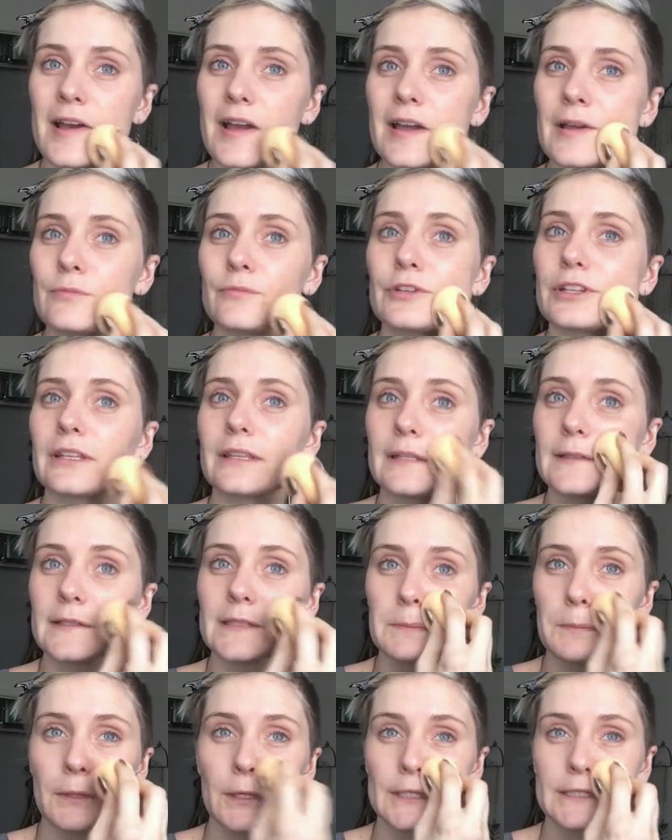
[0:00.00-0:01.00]
and really
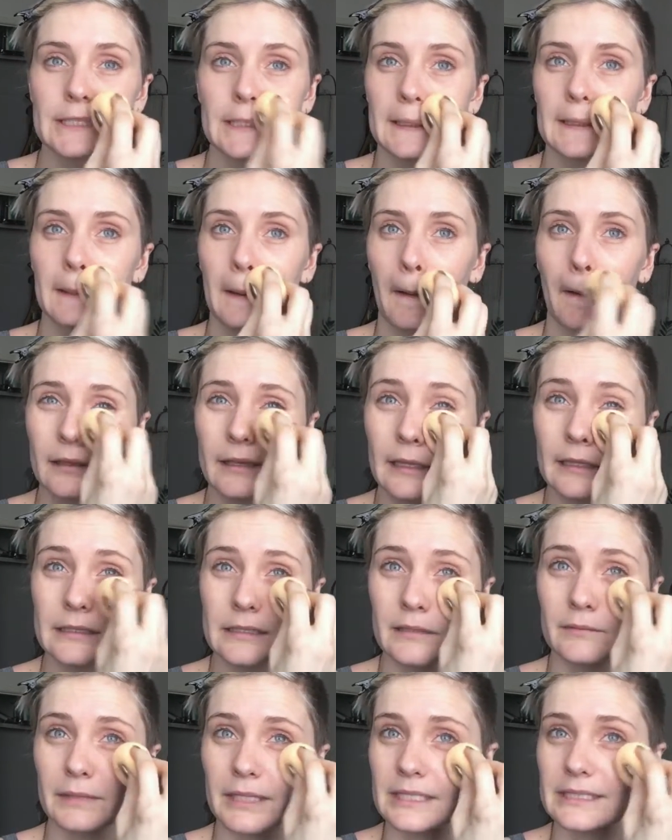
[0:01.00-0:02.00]
just push it
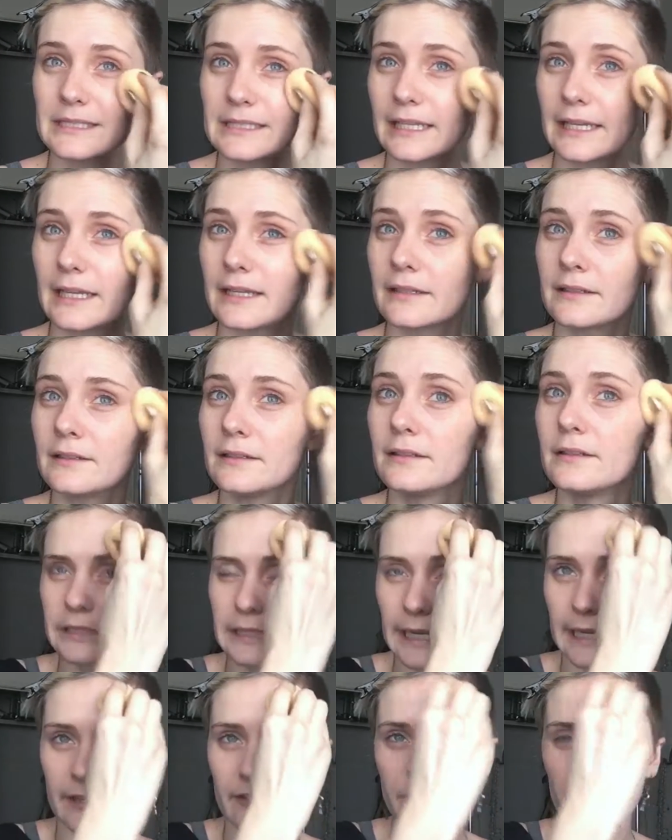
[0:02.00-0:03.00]
into my skin to
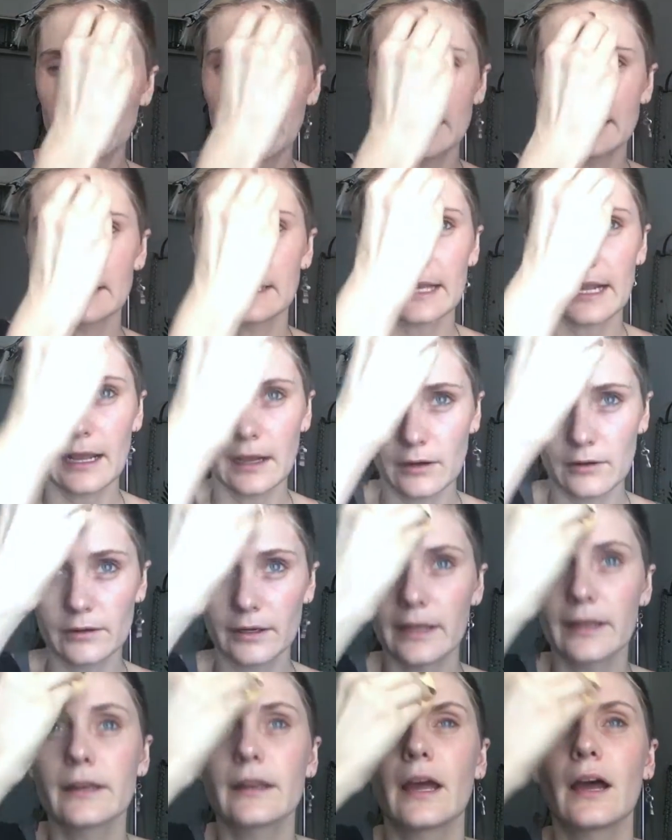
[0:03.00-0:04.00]
kind of blend it out
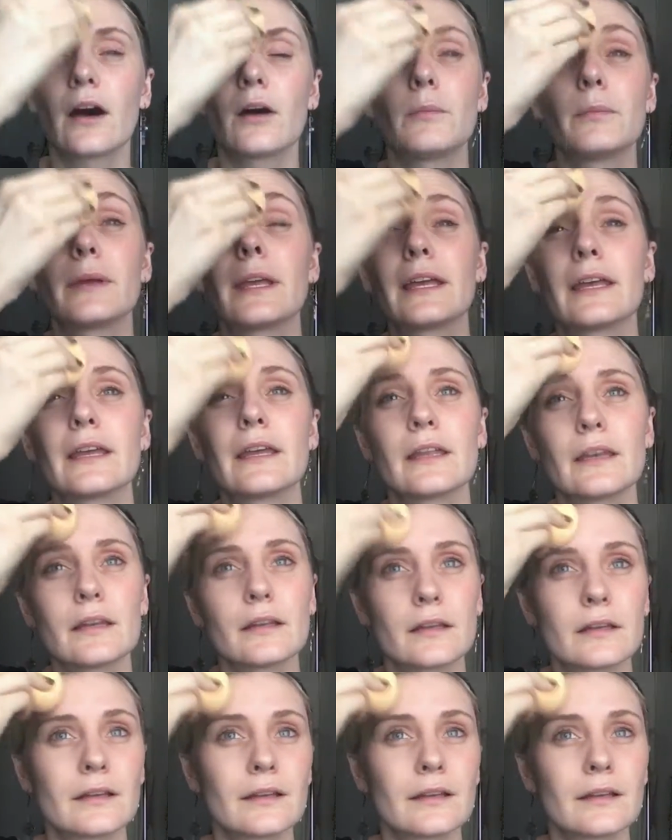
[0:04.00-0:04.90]
and help it